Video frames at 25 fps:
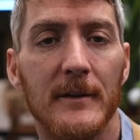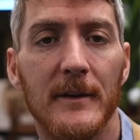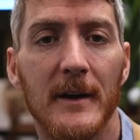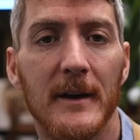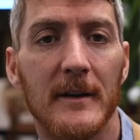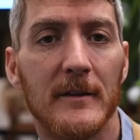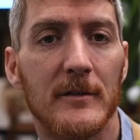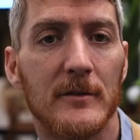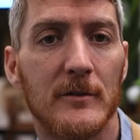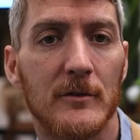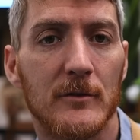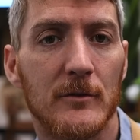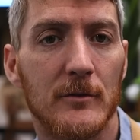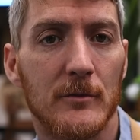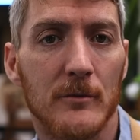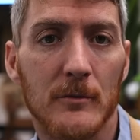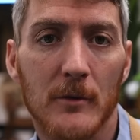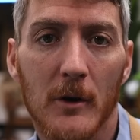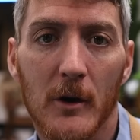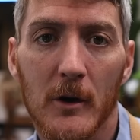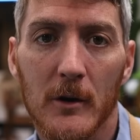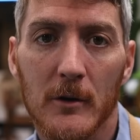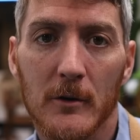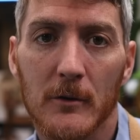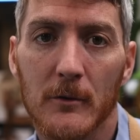next
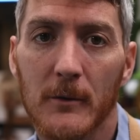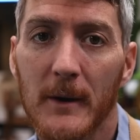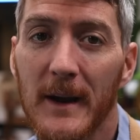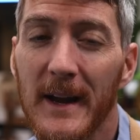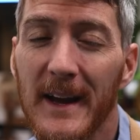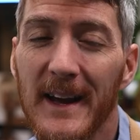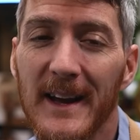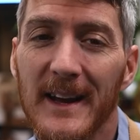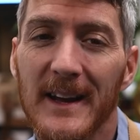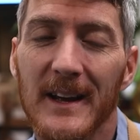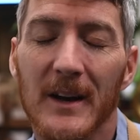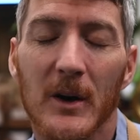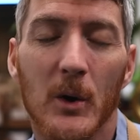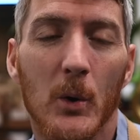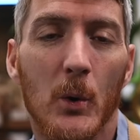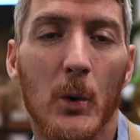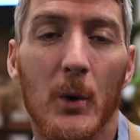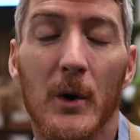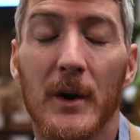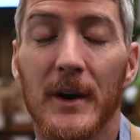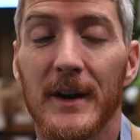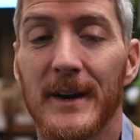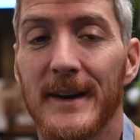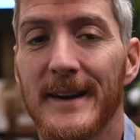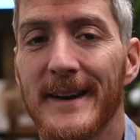to a gray
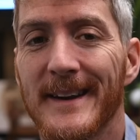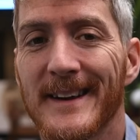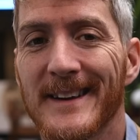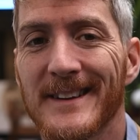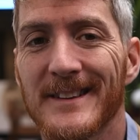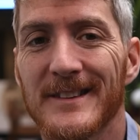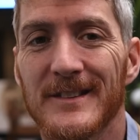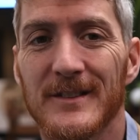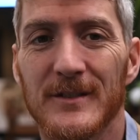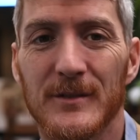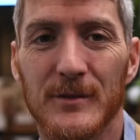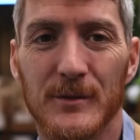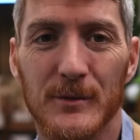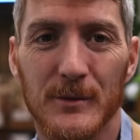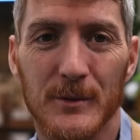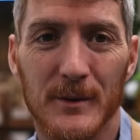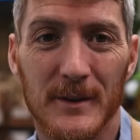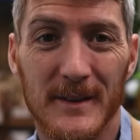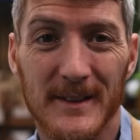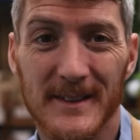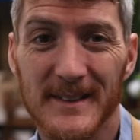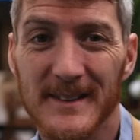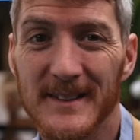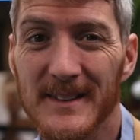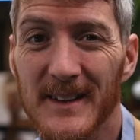or next to
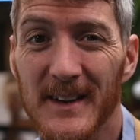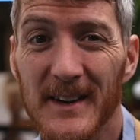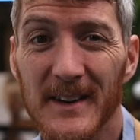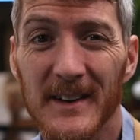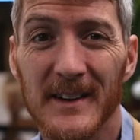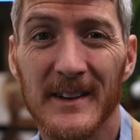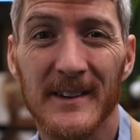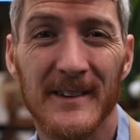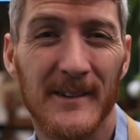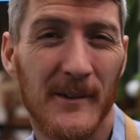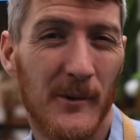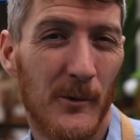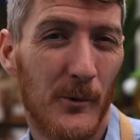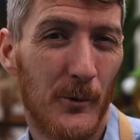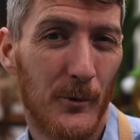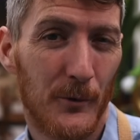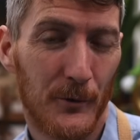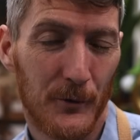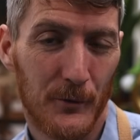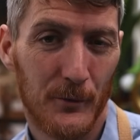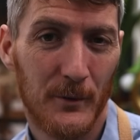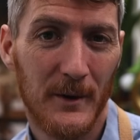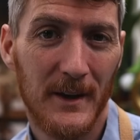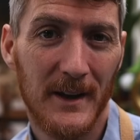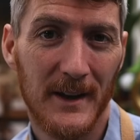a cyan or a
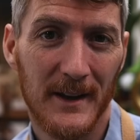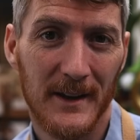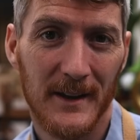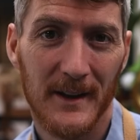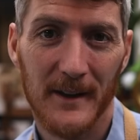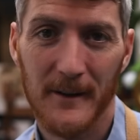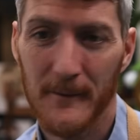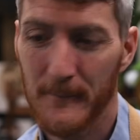green.